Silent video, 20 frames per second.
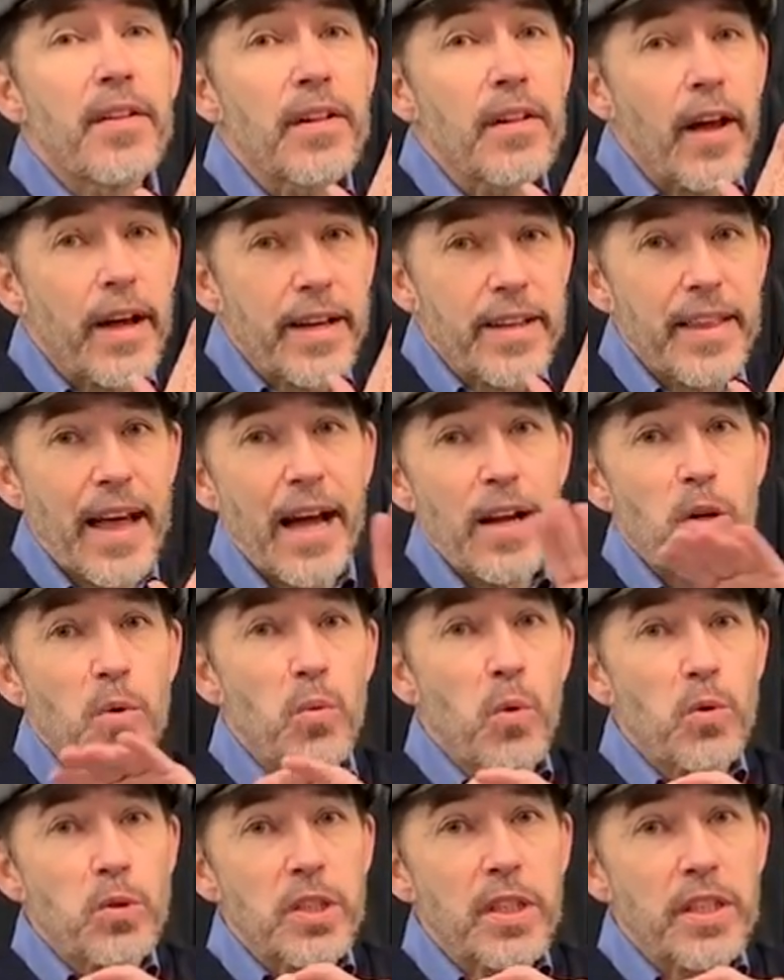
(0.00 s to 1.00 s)
Like that, the
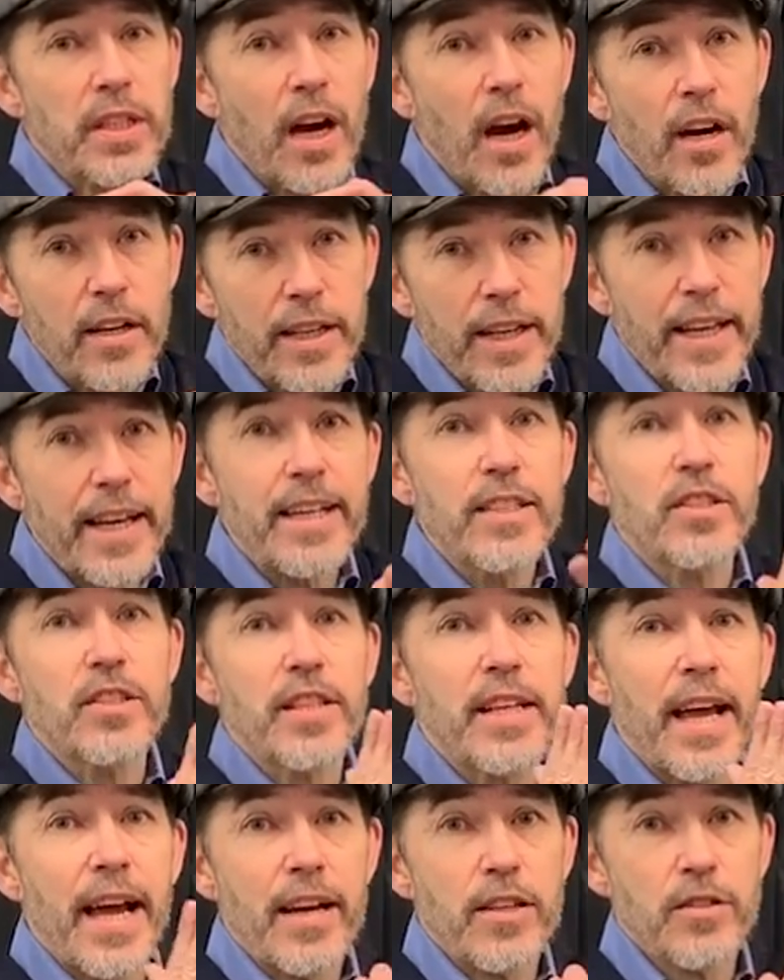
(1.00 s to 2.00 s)
water can't get into
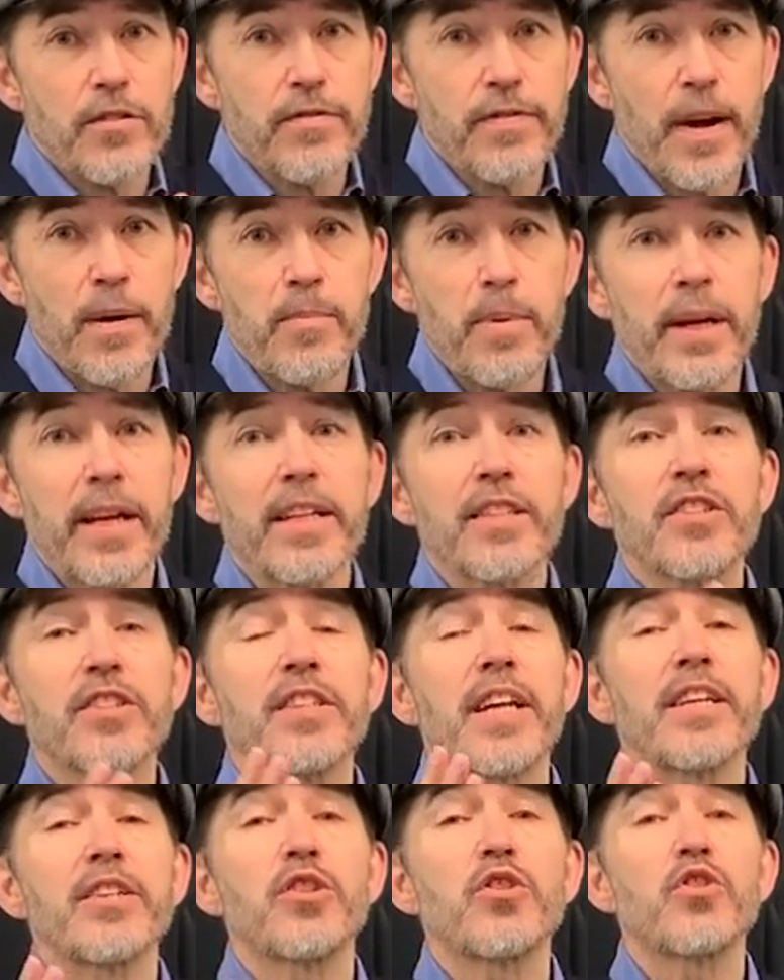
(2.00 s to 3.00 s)
the outer fabric, it
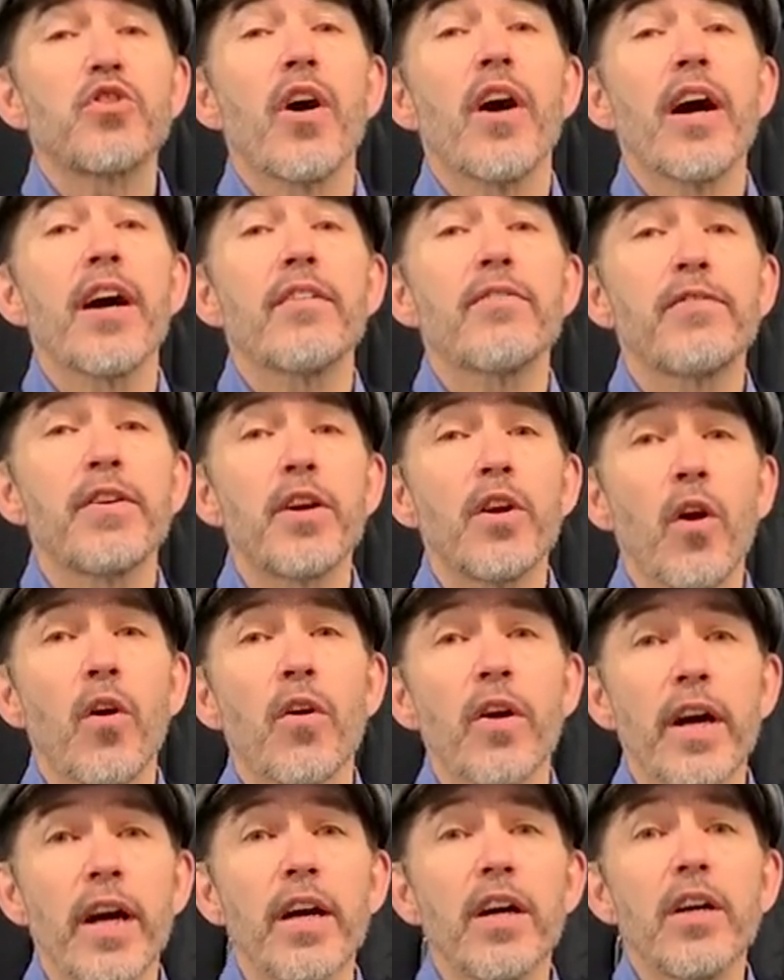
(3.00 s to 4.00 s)
stays drier for
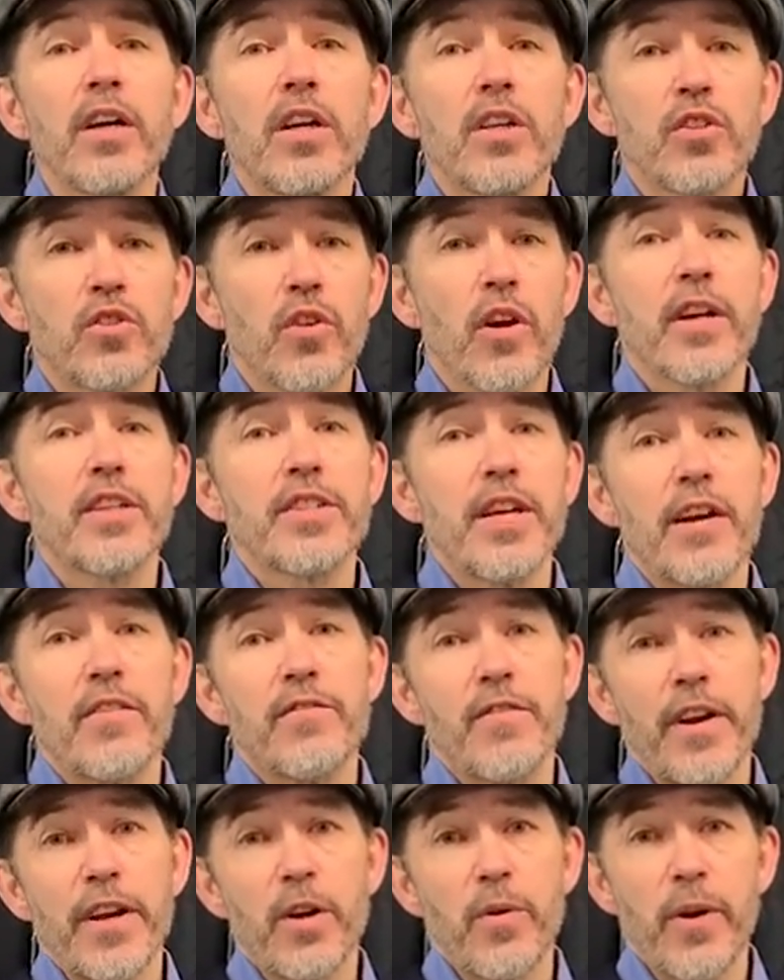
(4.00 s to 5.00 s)
longer, dries
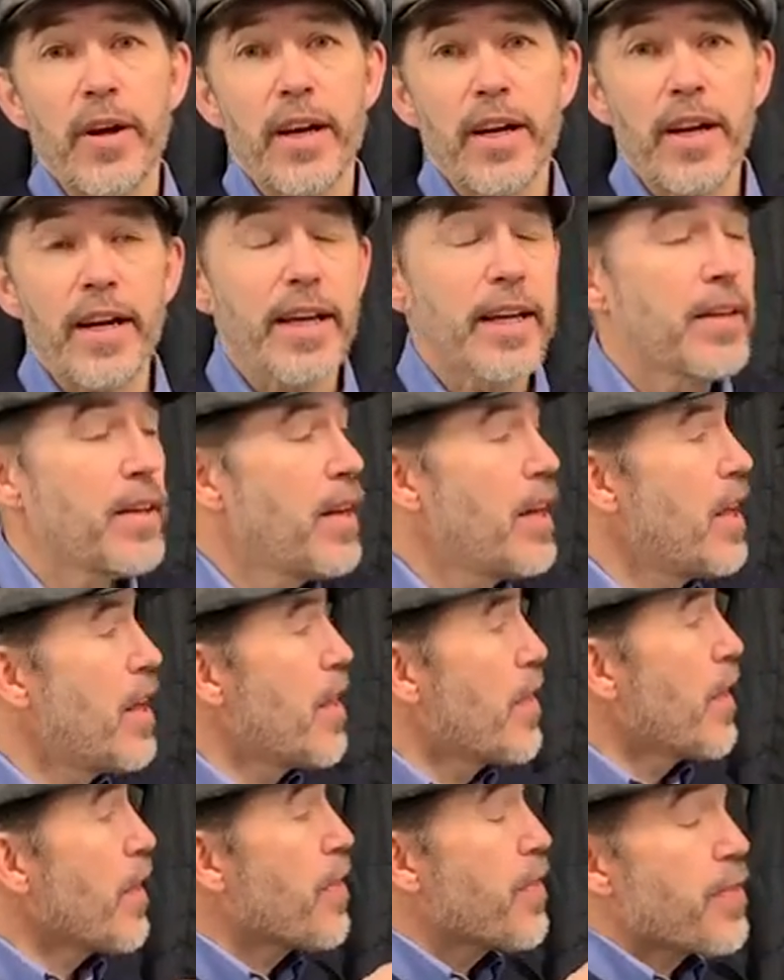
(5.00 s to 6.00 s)
out very quickly.
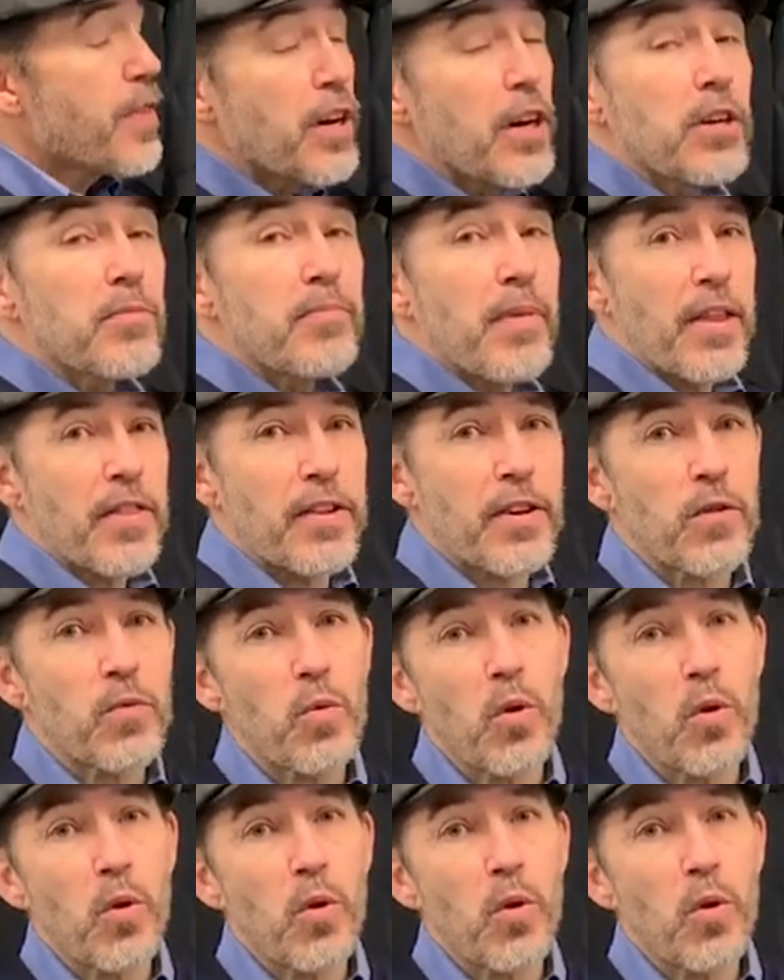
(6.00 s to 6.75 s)
The third method of